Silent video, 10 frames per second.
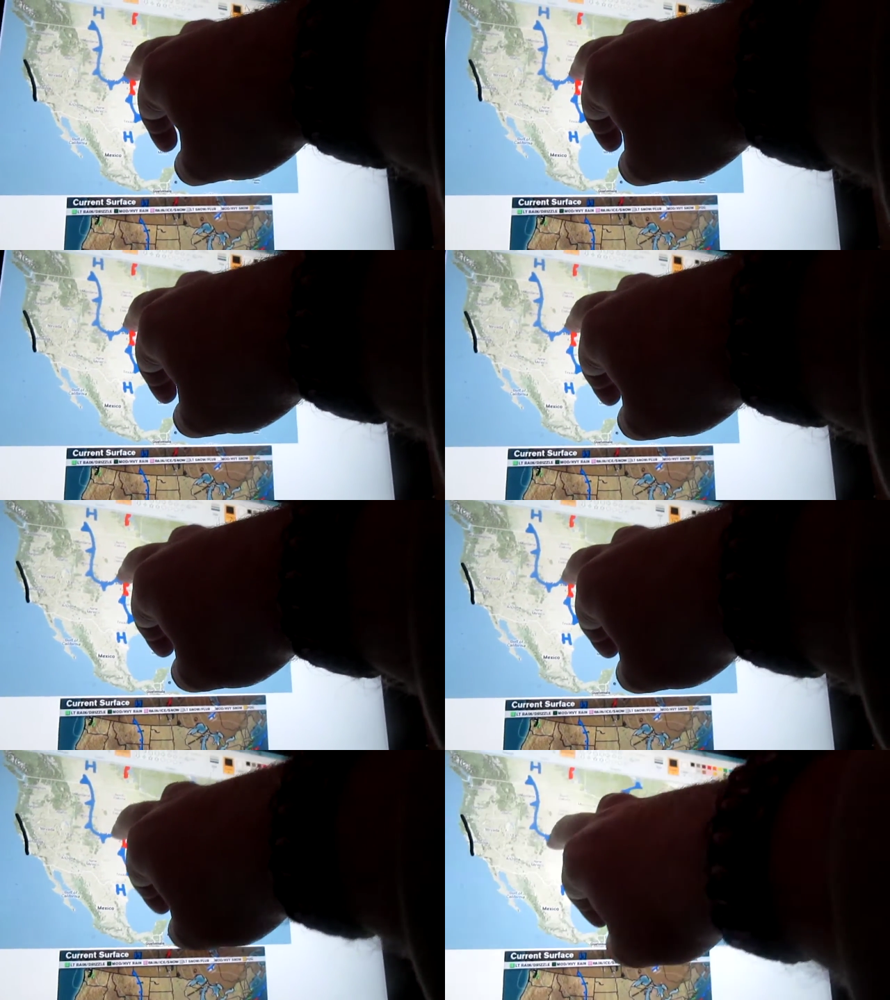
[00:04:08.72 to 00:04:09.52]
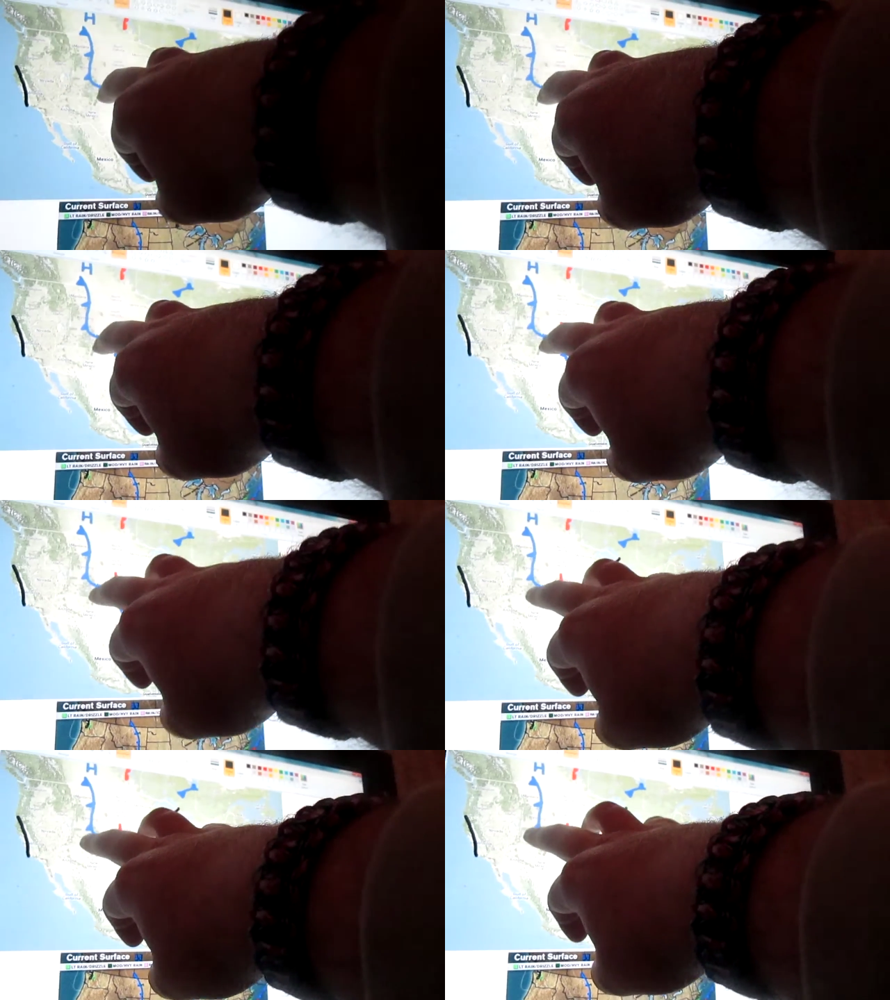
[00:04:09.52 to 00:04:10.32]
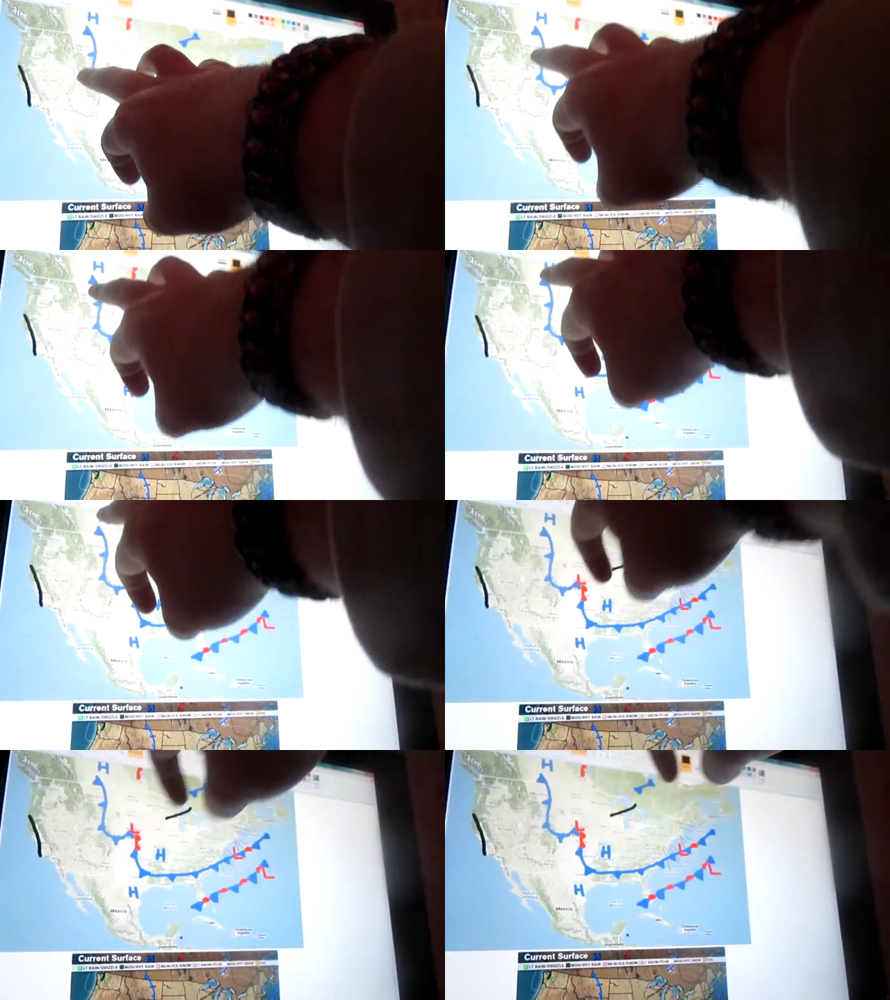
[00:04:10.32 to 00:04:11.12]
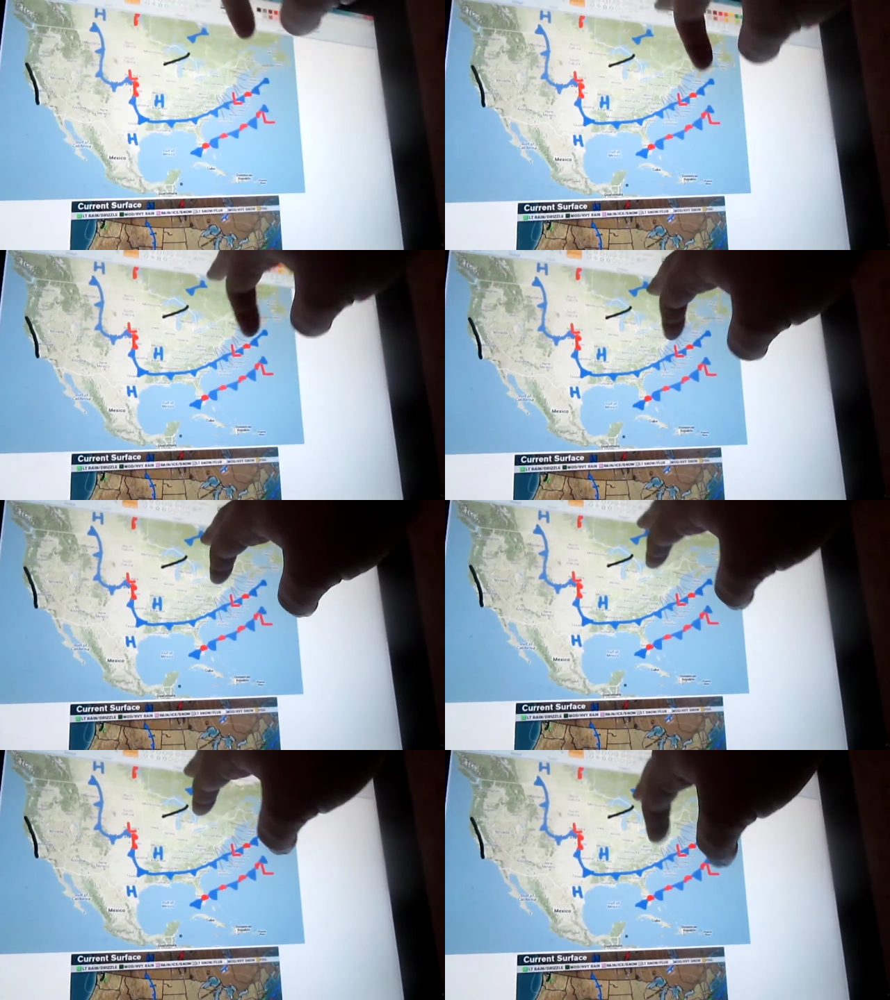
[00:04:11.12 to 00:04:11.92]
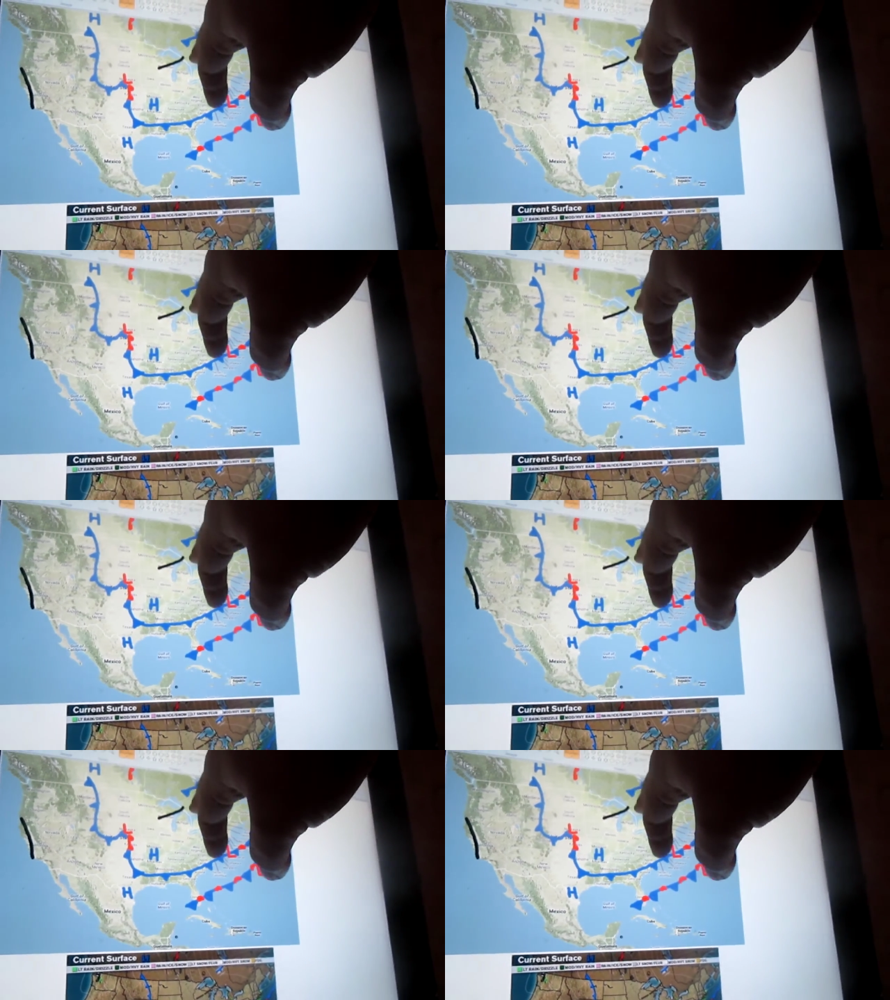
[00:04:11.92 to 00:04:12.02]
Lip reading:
[unreadable: no face in view]